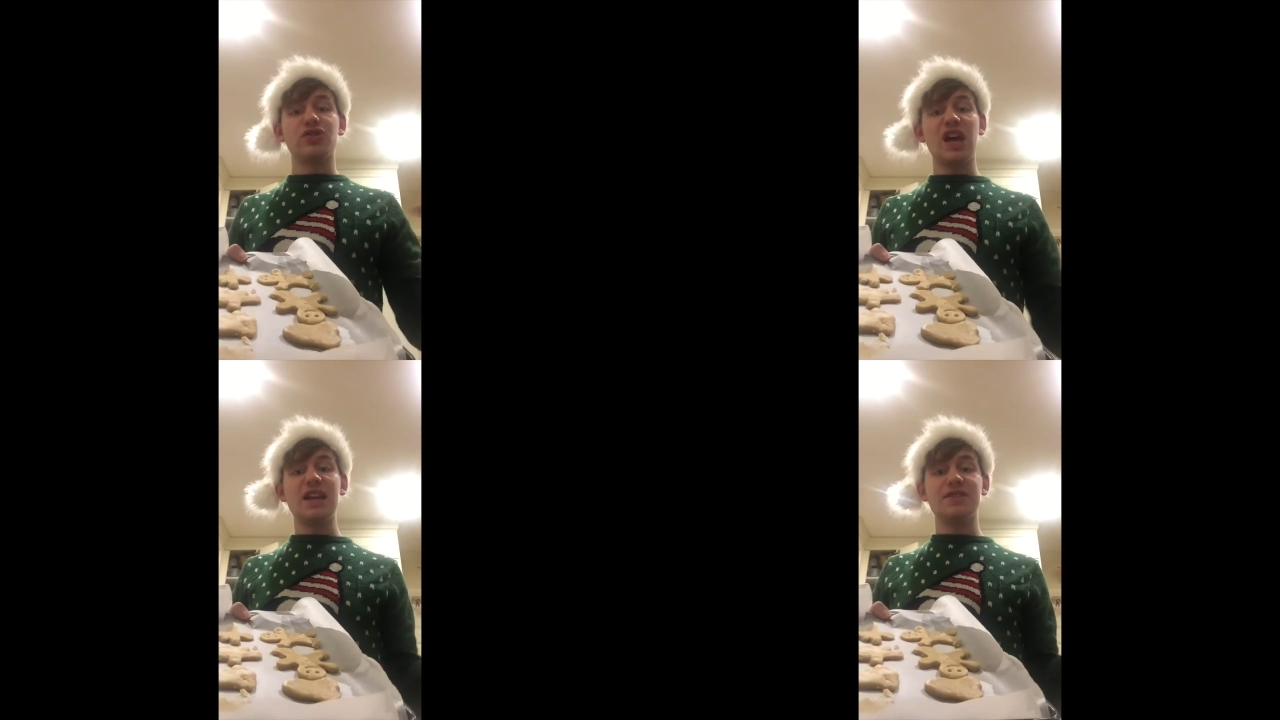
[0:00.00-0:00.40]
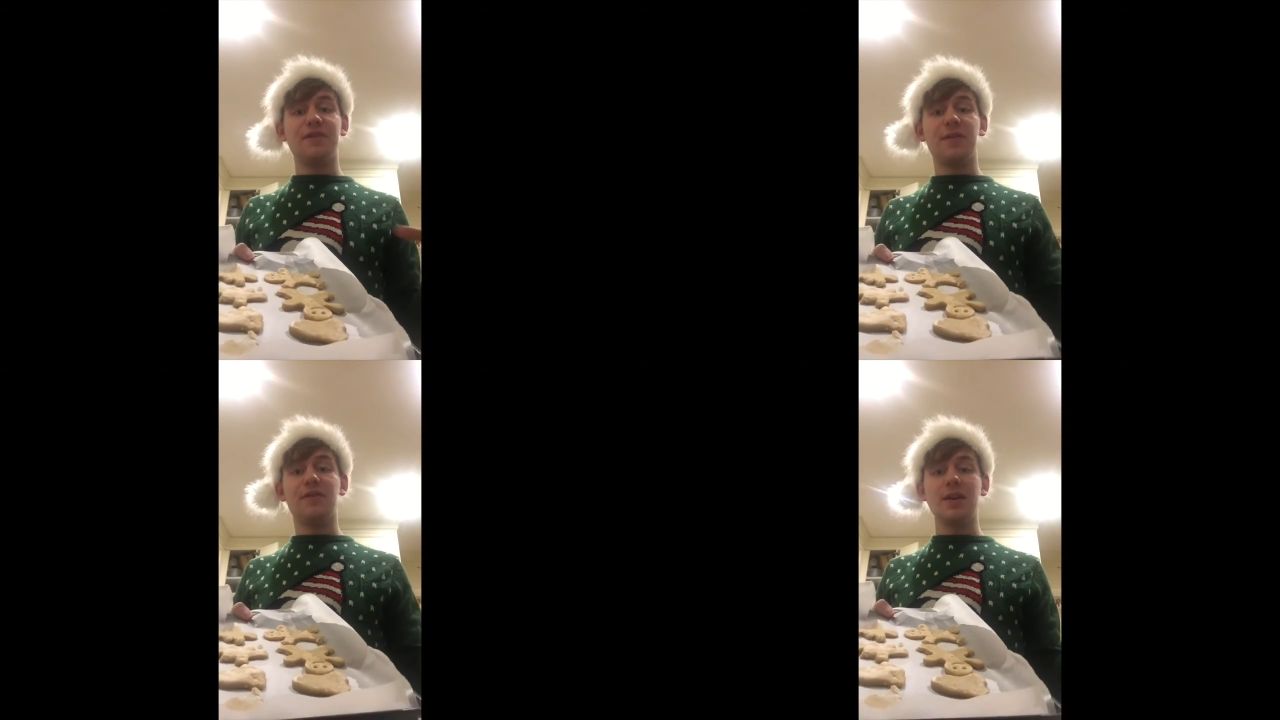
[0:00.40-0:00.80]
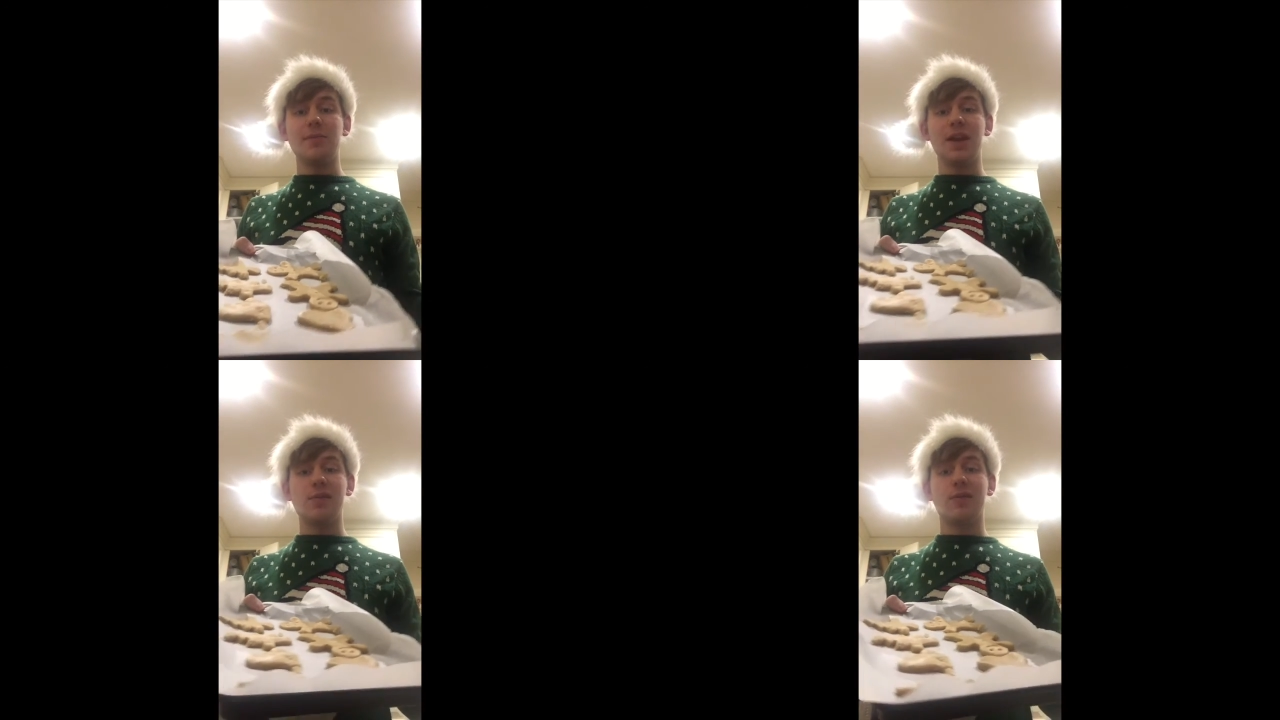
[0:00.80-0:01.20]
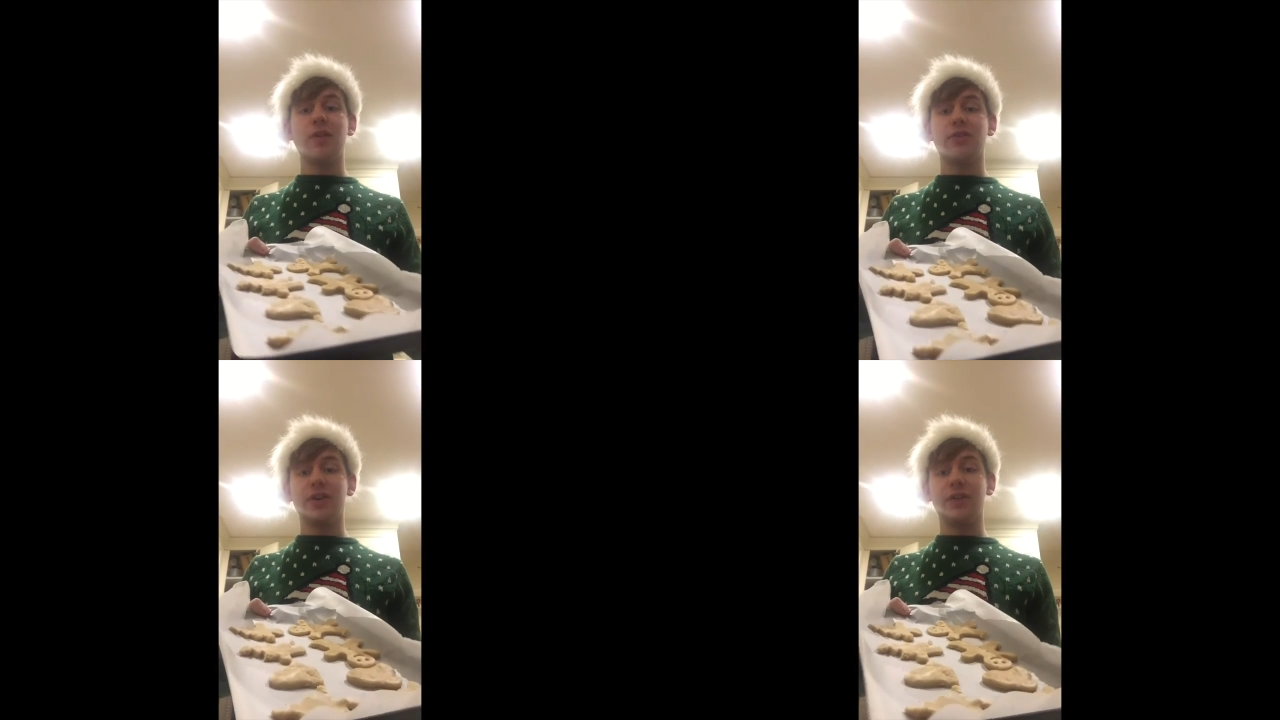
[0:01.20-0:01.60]
10 to 15 minutes
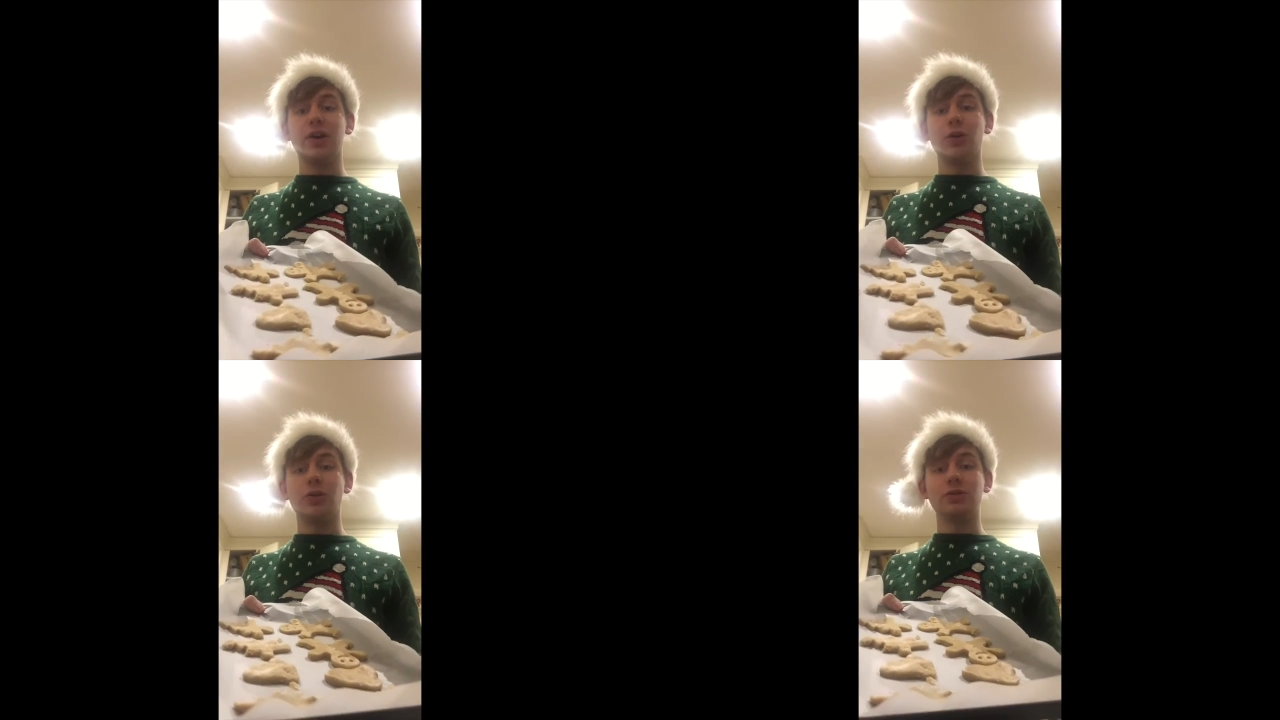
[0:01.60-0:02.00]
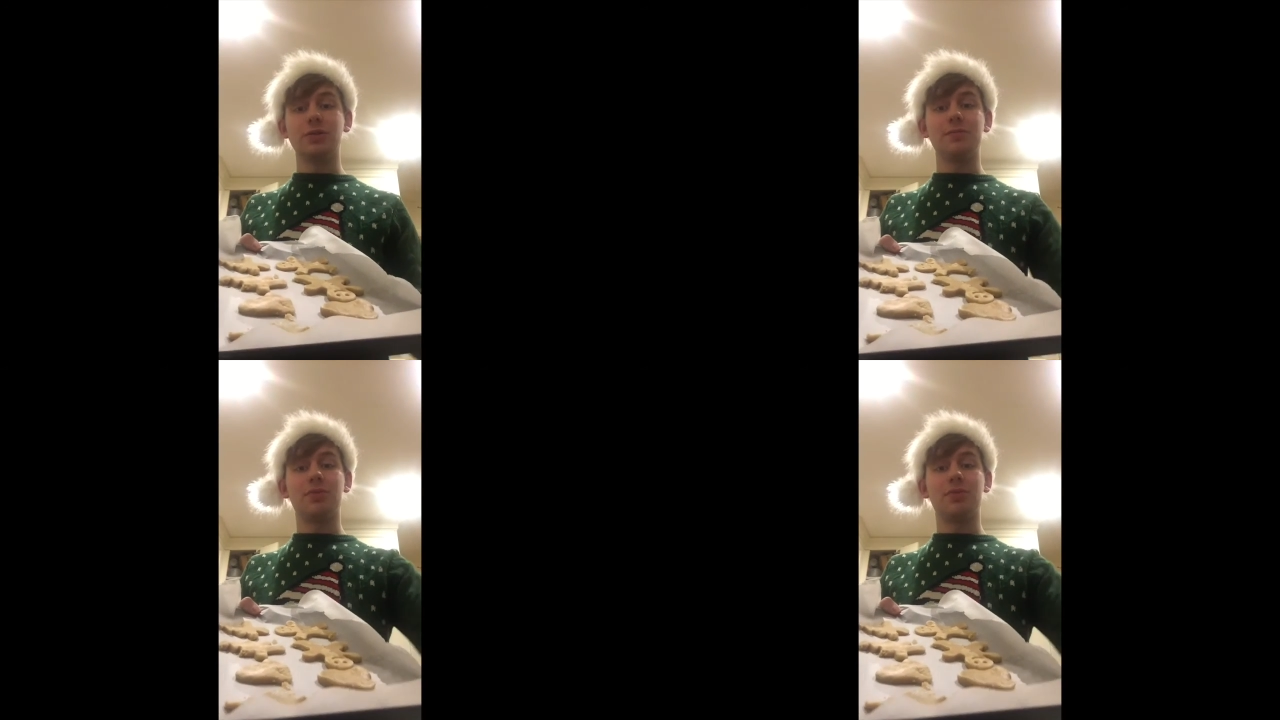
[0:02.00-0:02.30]
till they're golden